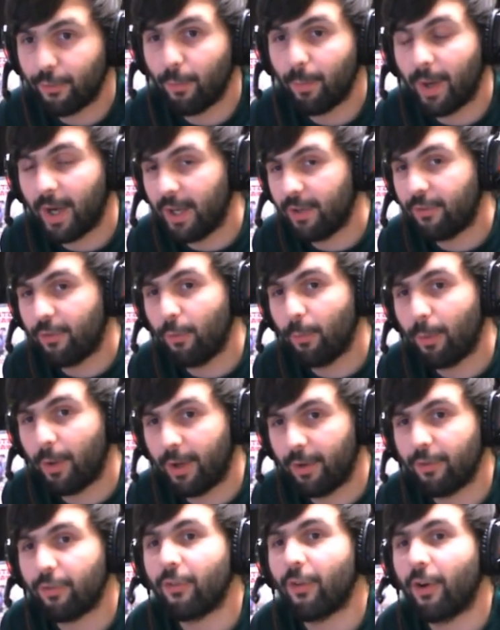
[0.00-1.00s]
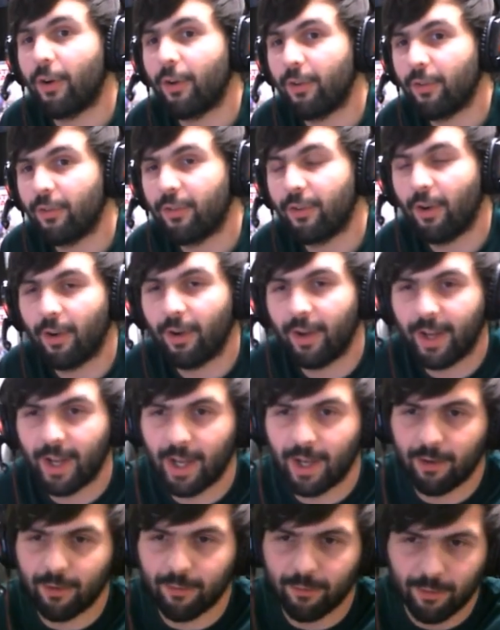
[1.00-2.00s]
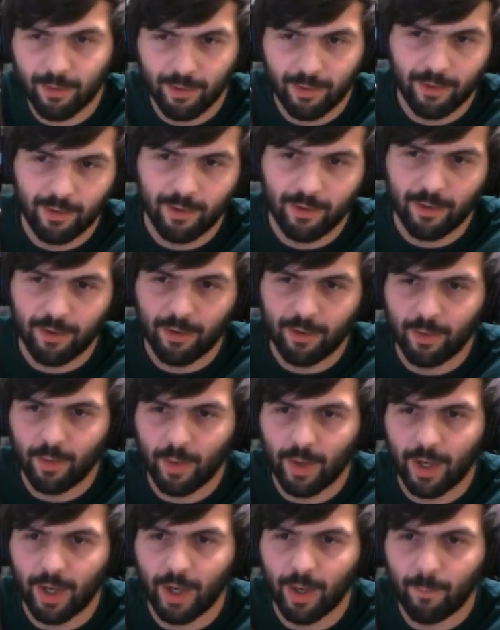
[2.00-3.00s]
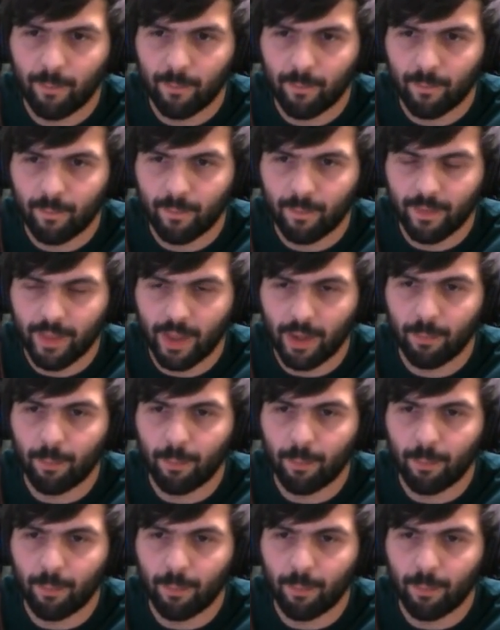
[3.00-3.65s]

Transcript: You buy 2-player starters, you already have then